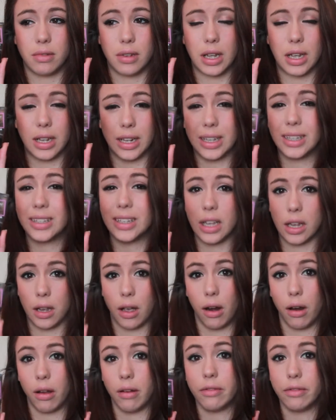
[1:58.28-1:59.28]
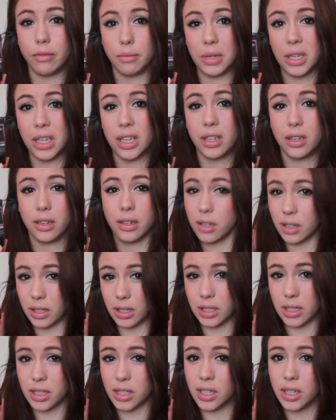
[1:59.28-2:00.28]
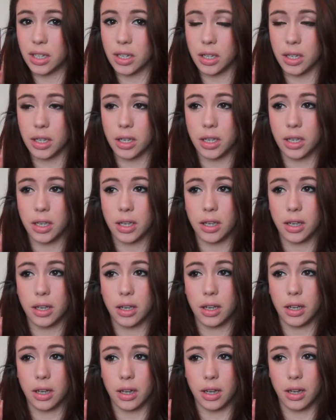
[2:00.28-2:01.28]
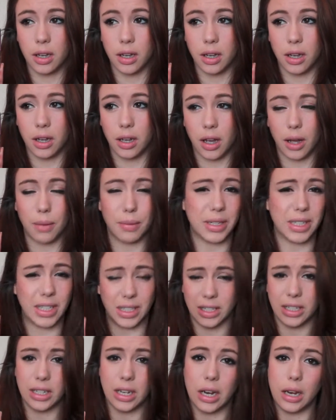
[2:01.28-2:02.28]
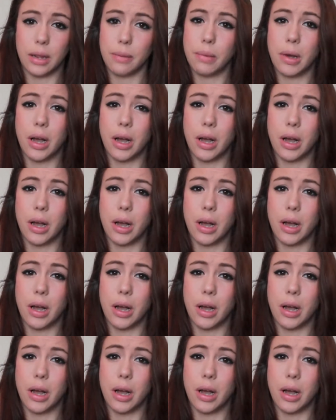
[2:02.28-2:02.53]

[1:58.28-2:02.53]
And that's saying a lot for me because I'm addicted to lip